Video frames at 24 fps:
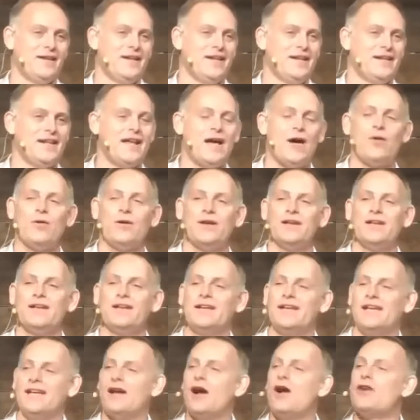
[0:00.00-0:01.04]
Now,
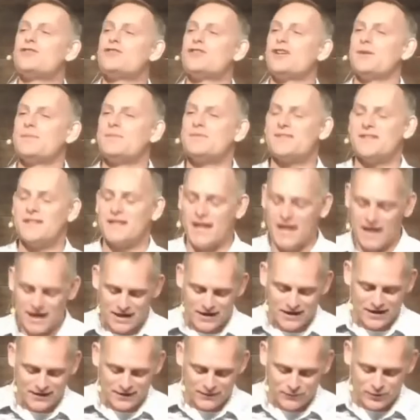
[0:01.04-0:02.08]
in our terms today,
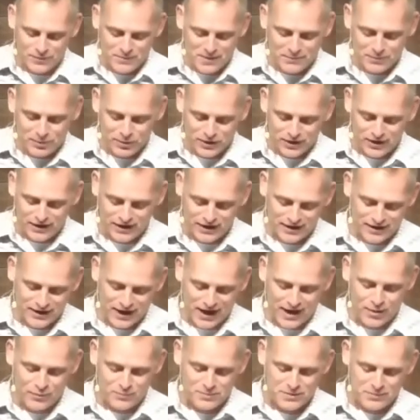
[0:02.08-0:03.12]
if we might put it in
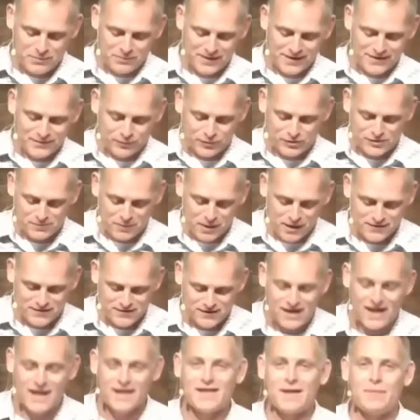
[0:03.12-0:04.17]
how people might respond
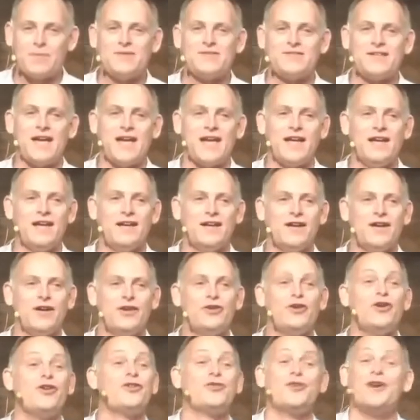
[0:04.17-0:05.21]
today, they would say,
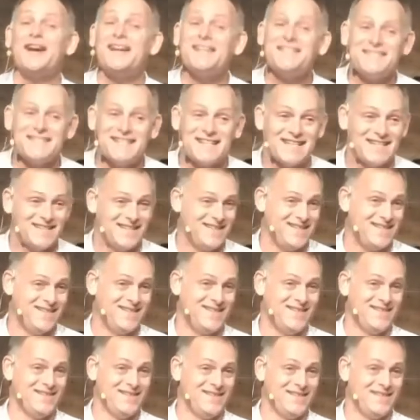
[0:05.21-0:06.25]
you're crazy.
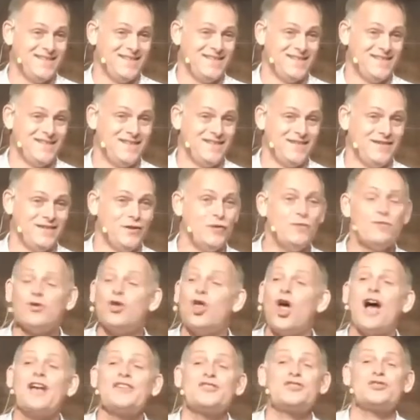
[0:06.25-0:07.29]
You've
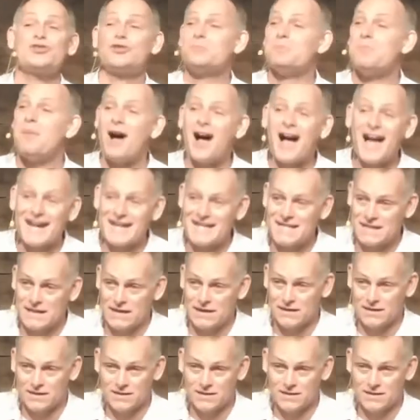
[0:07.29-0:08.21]
lost your mind.